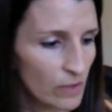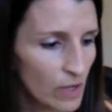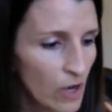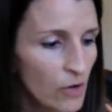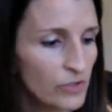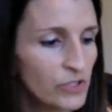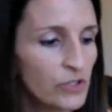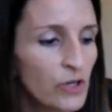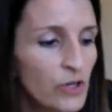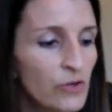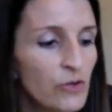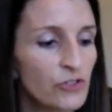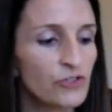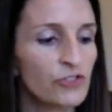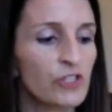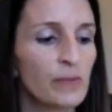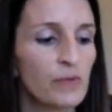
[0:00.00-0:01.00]
Oh, do you go
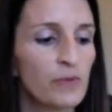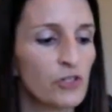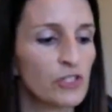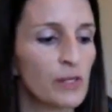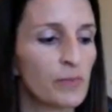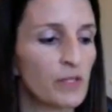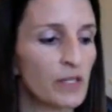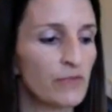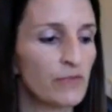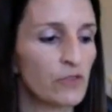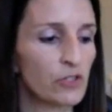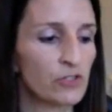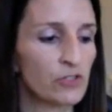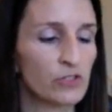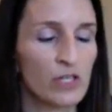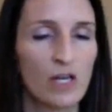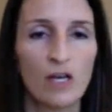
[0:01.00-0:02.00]
grocery shopping or shop online for
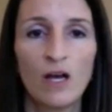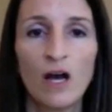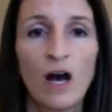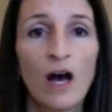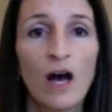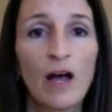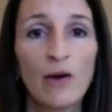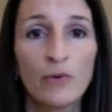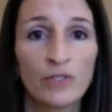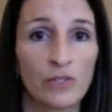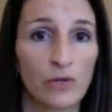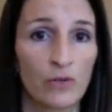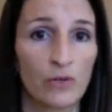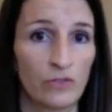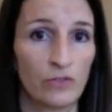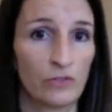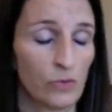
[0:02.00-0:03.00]
groceries? I always go to
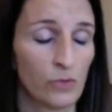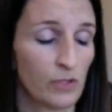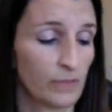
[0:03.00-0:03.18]
the store.